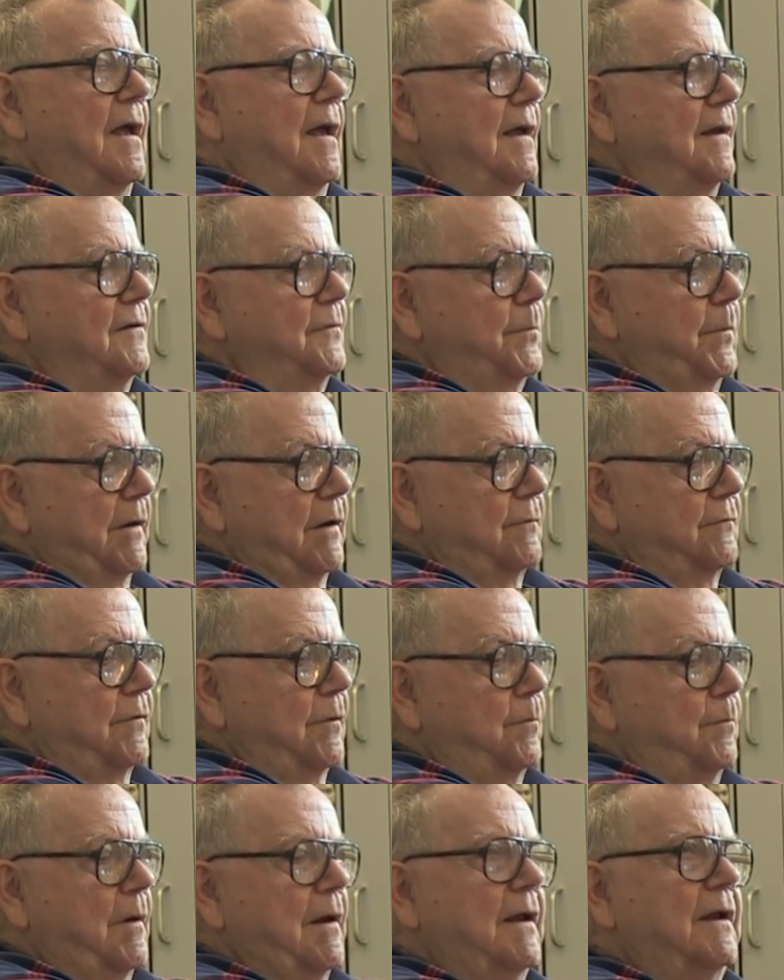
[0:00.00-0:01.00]
has been
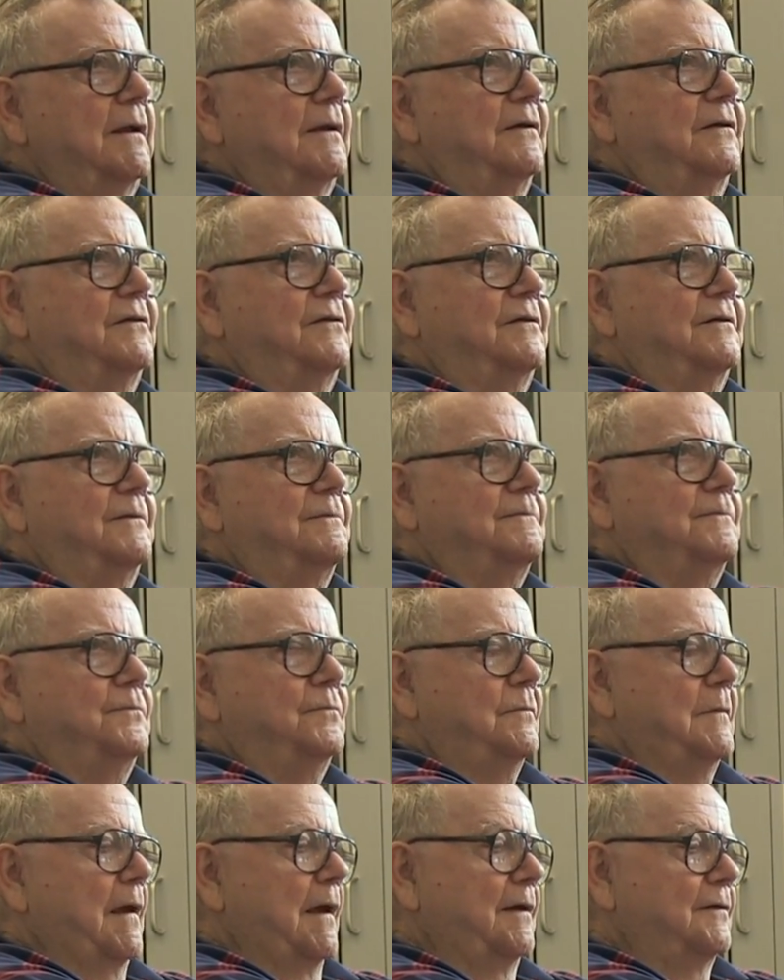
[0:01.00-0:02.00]
replaced
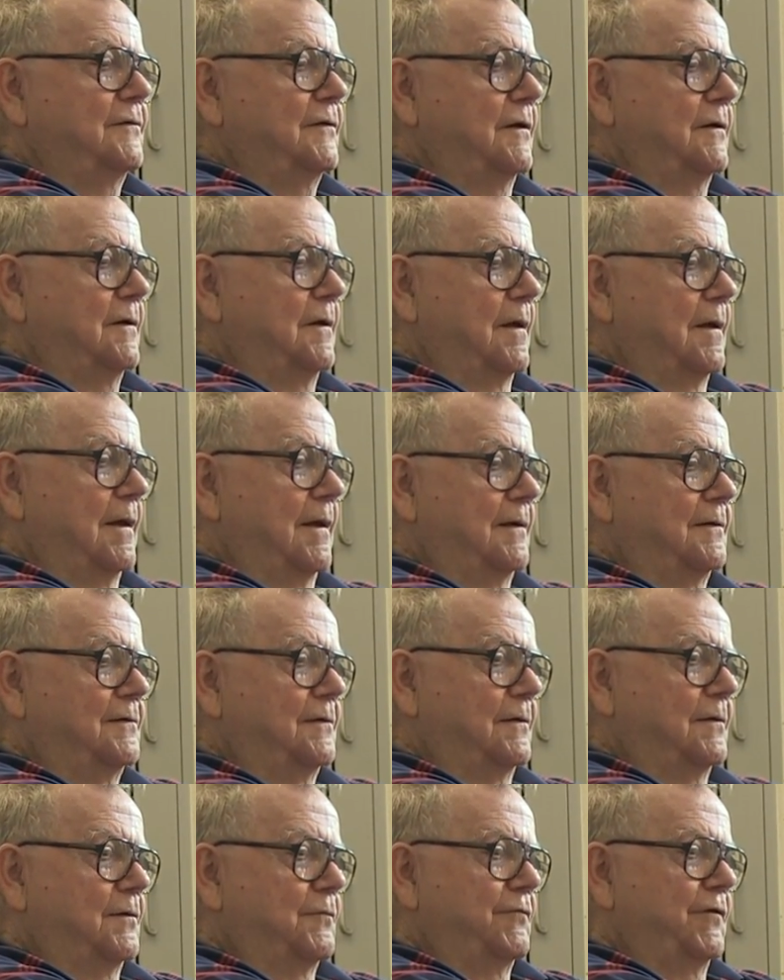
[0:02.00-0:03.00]
as
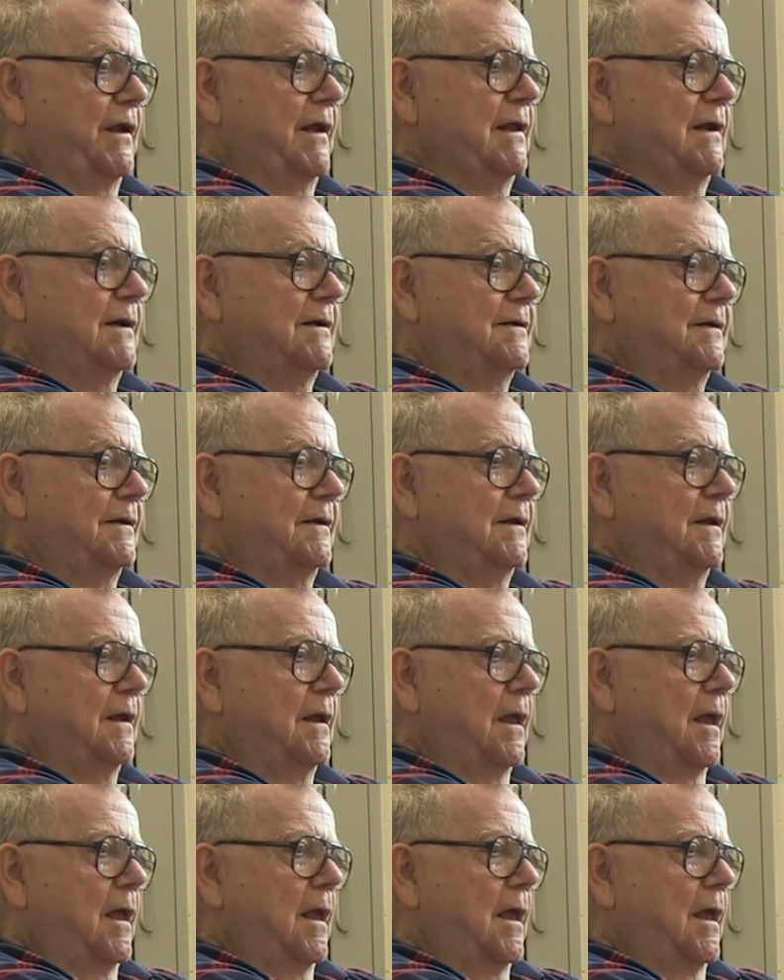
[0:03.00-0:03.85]
the reality